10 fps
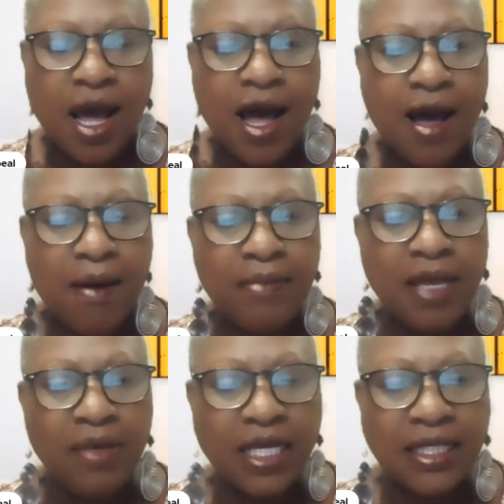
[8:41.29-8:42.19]

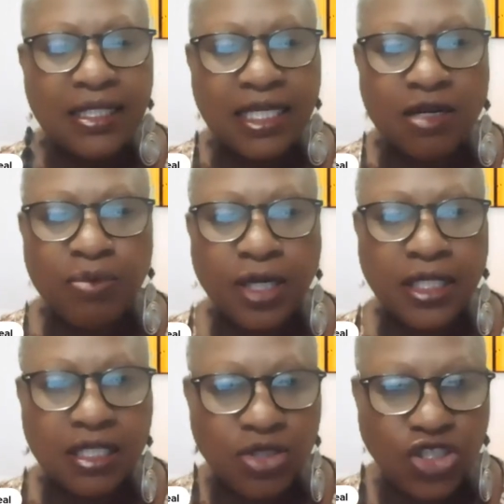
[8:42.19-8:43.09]
Maybe consider putting
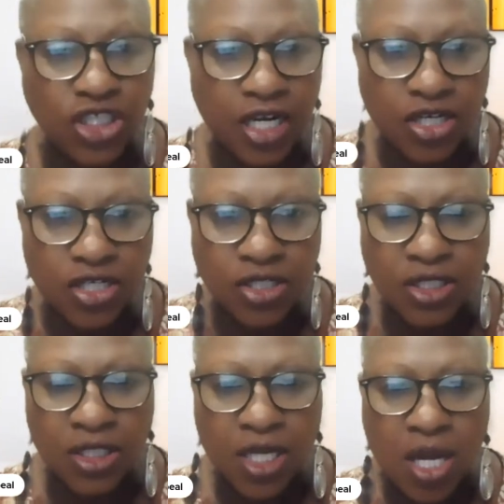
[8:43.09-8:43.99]
some
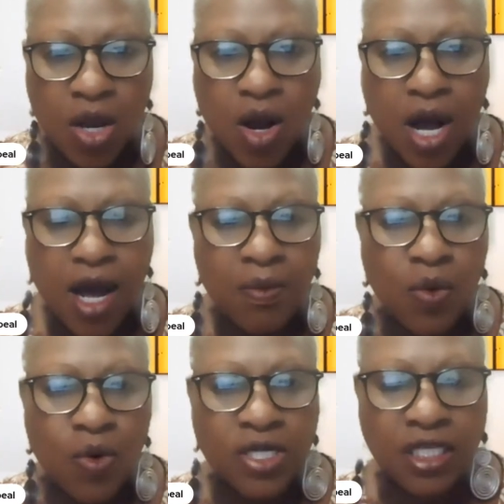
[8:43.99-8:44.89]
shutters
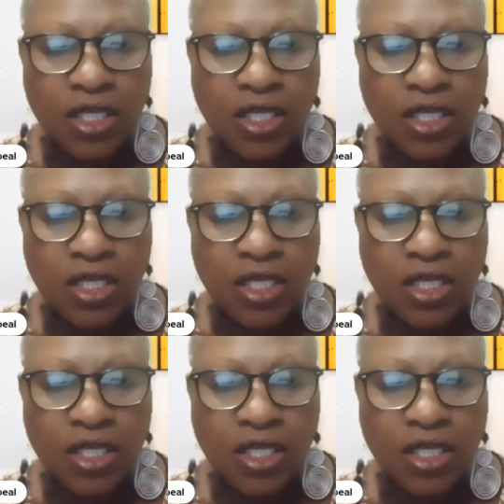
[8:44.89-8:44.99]
or